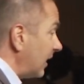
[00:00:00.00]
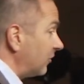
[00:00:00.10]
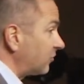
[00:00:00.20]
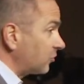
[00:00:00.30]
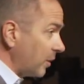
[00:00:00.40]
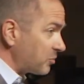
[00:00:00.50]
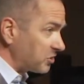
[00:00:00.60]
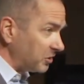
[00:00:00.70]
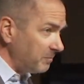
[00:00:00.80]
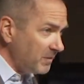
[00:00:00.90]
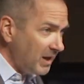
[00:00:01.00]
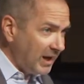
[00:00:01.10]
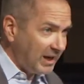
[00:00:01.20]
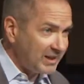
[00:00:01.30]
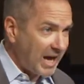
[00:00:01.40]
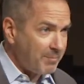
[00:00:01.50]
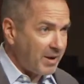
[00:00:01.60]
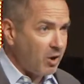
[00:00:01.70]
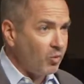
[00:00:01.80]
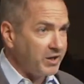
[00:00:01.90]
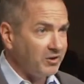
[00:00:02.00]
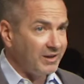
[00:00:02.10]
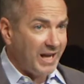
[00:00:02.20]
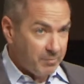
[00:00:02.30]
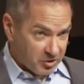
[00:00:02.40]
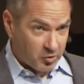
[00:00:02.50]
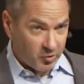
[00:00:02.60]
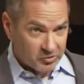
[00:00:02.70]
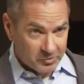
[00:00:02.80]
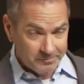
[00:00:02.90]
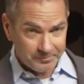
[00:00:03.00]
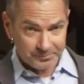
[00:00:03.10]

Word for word: his scripture, and not by what your neighbor told you.